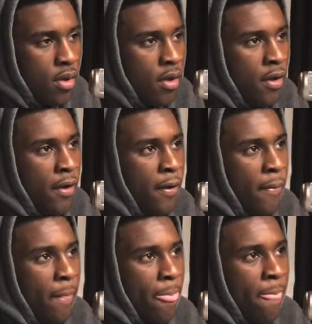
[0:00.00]
Uh,
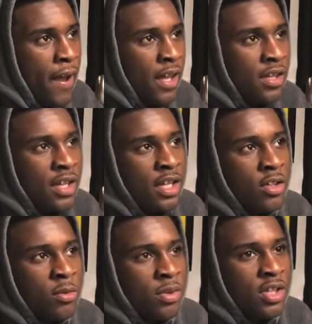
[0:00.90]
like it's not no
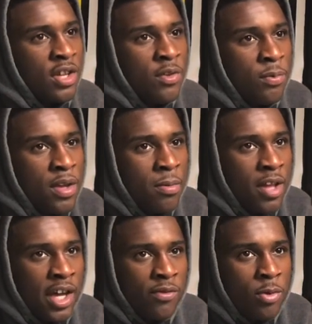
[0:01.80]
specific people.
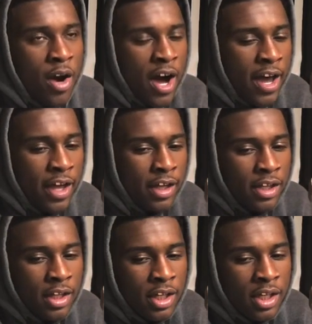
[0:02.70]
Like if you hot,
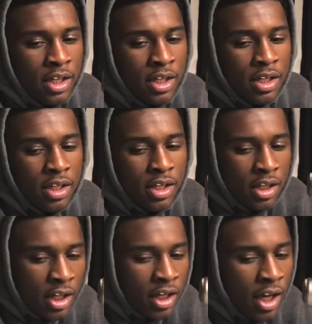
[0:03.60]
then
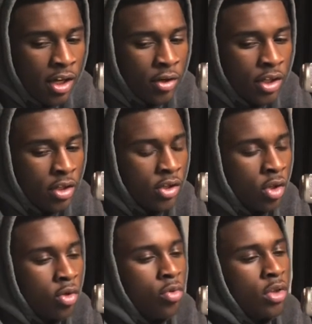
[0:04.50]
yeah, I already know it's
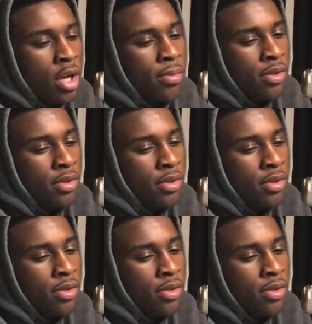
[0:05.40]
gonna do numbers